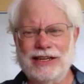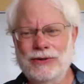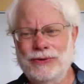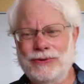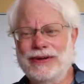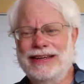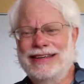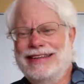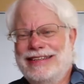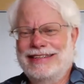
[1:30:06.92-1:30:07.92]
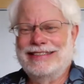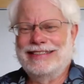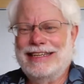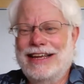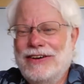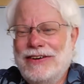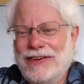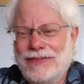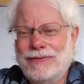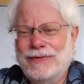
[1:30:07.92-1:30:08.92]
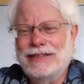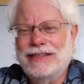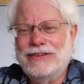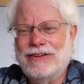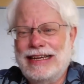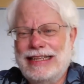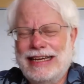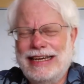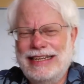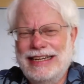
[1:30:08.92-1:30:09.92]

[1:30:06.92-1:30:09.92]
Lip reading: Oh, we should try that.